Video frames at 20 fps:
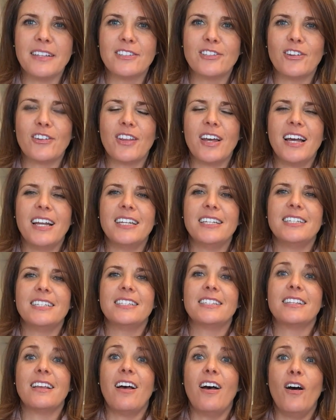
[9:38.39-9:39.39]
So that
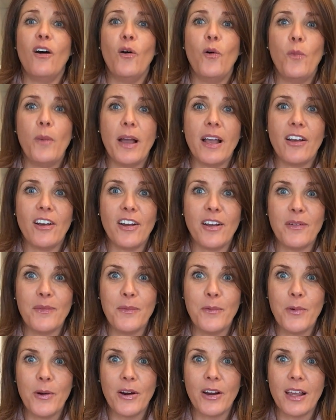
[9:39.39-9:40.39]
is, oh my God,
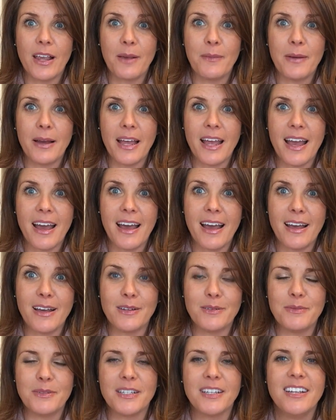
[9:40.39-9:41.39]
I'm working my
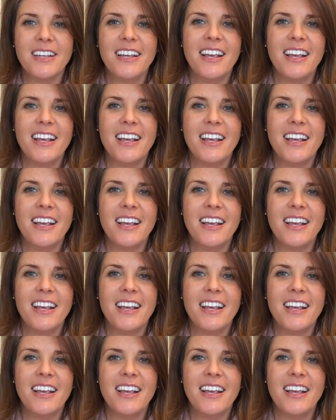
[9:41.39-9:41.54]
abs.